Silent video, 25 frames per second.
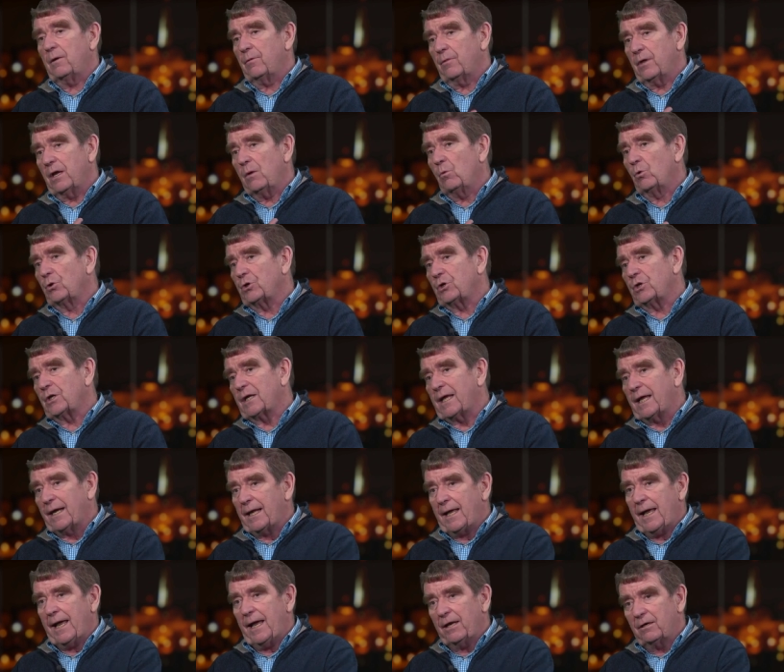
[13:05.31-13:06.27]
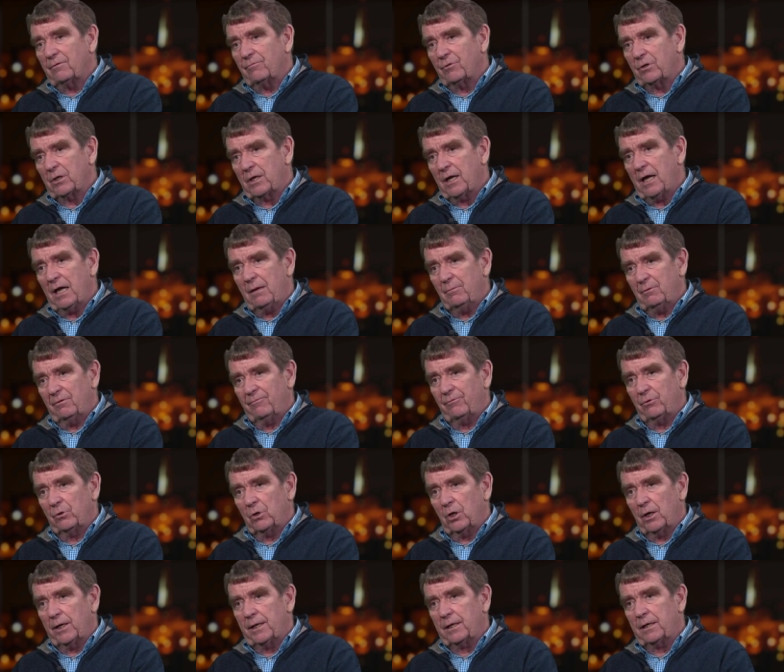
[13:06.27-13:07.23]
they wanted to get ahead of the game, if
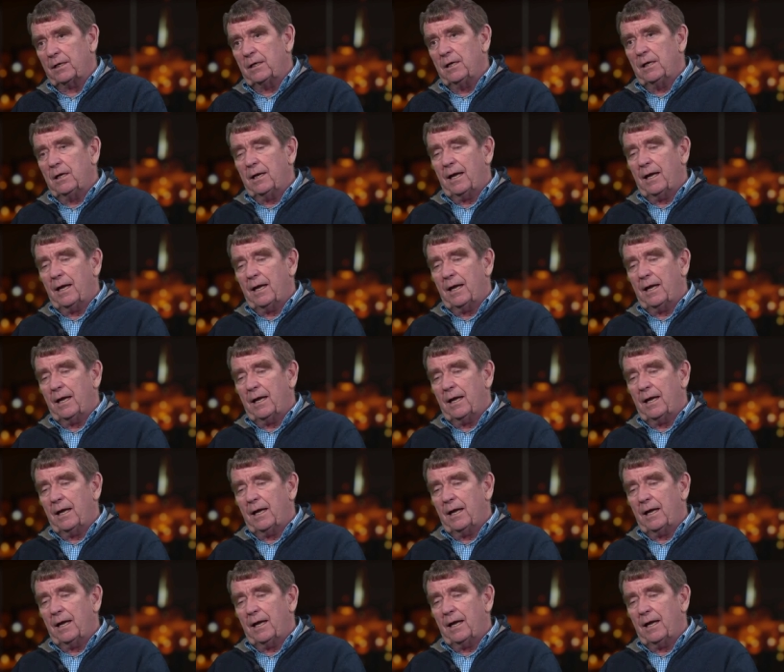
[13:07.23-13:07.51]
you like,